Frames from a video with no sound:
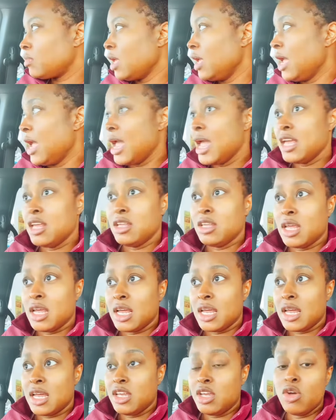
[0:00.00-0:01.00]
and
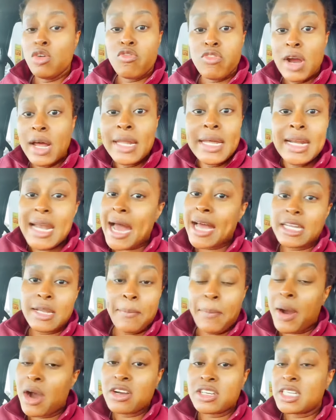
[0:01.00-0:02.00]
you really not the
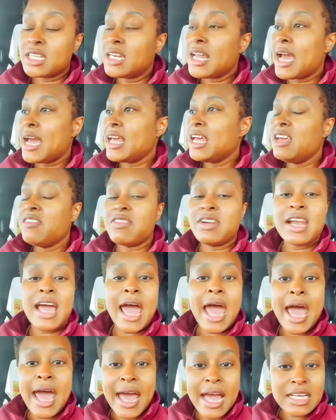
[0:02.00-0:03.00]
person that even
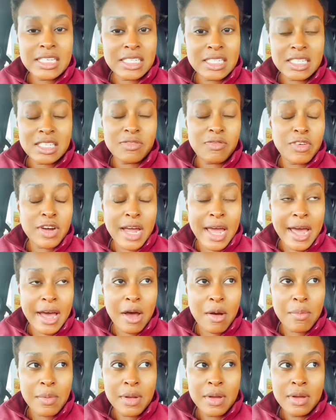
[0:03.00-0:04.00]
asks for
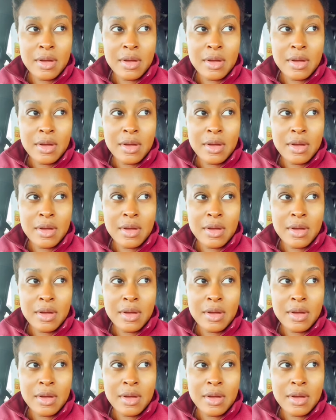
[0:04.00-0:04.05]
help,